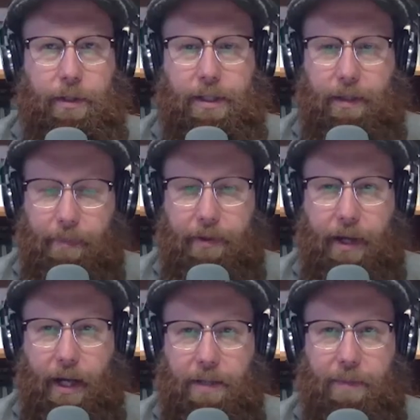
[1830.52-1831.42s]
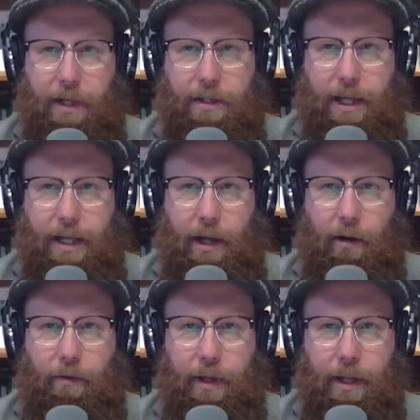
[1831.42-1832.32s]
sympathize, because they
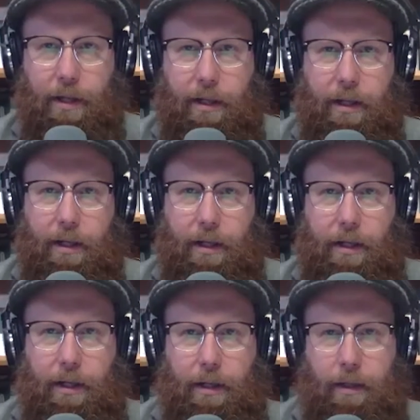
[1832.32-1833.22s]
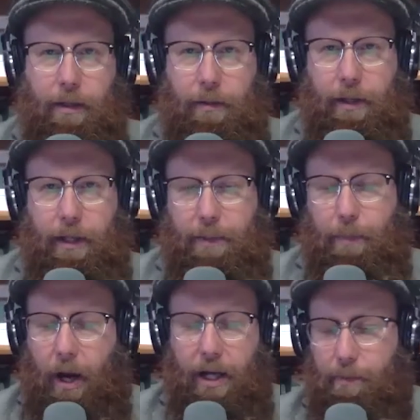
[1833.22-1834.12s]
know that it's
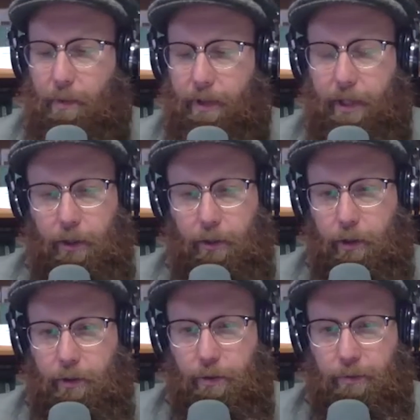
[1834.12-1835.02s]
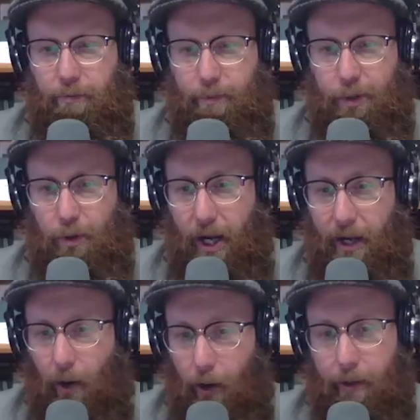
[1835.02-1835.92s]
possible that you could try
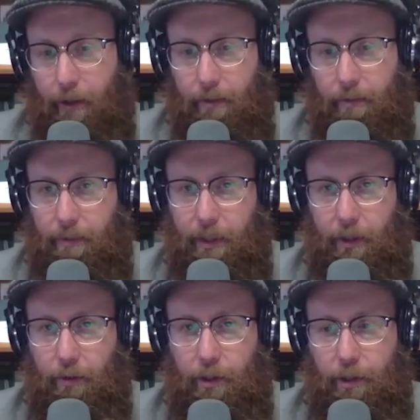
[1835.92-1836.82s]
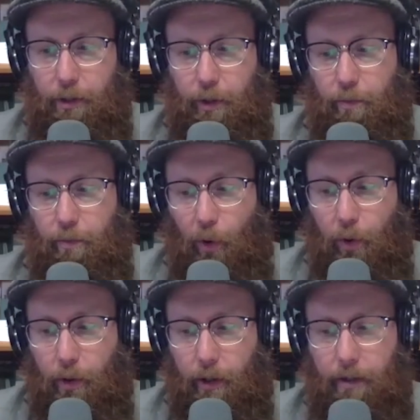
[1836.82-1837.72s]
harder, that you could do
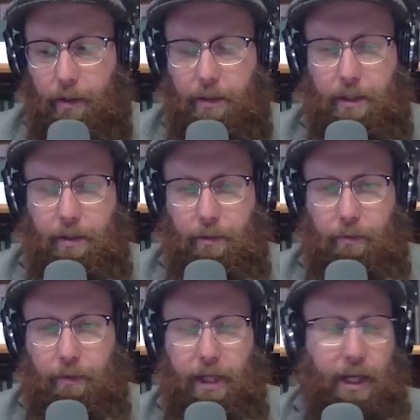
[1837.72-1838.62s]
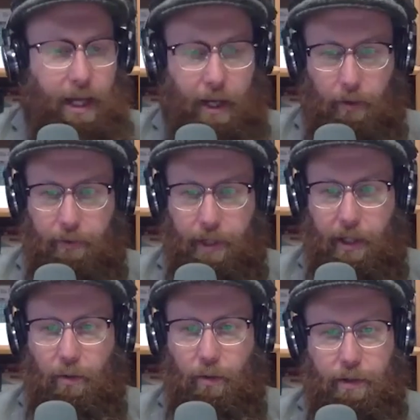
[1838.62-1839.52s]
more to get
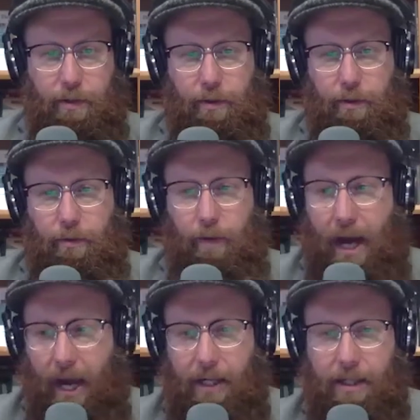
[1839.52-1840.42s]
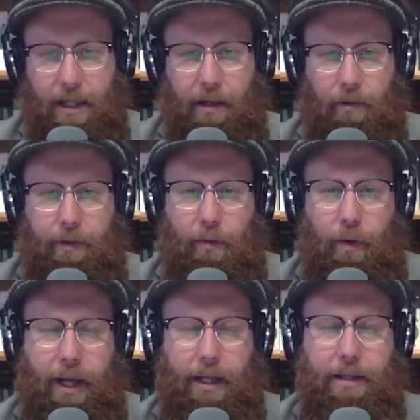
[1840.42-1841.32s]
healthy or to act in healthy
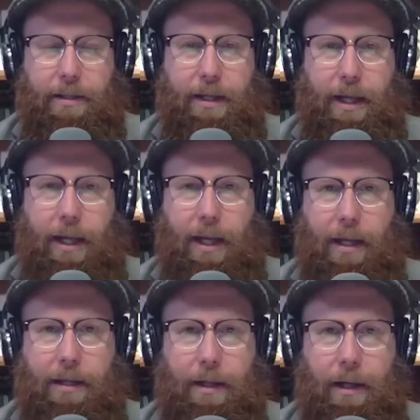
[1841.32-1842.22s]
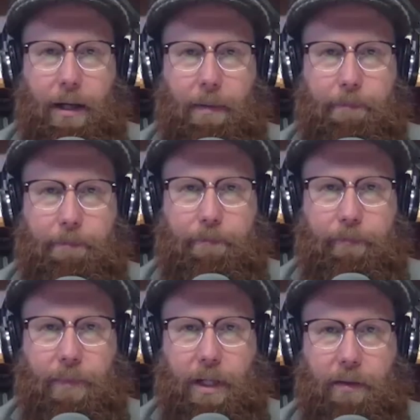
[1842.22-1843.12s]
ways. And
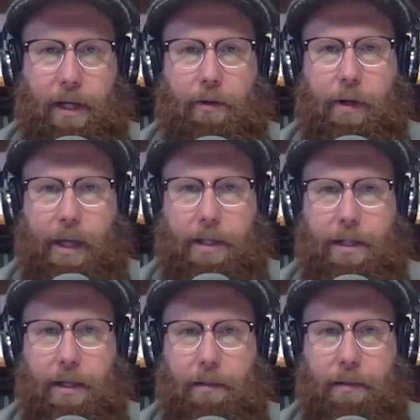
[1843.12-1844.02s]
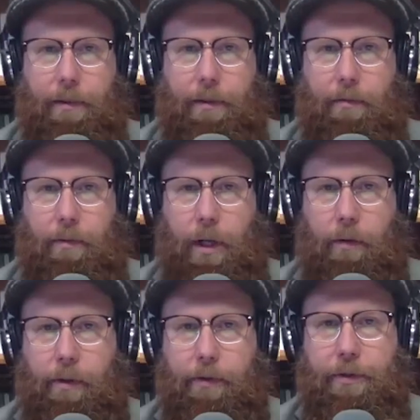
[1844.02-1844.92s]
that creates a
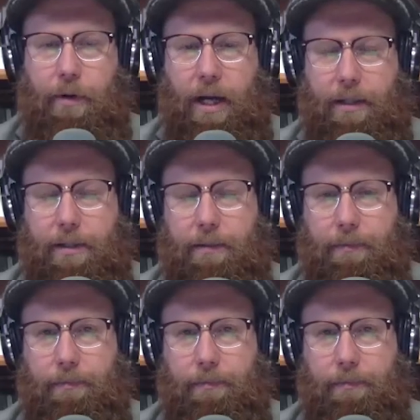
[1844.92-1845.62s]
real stress.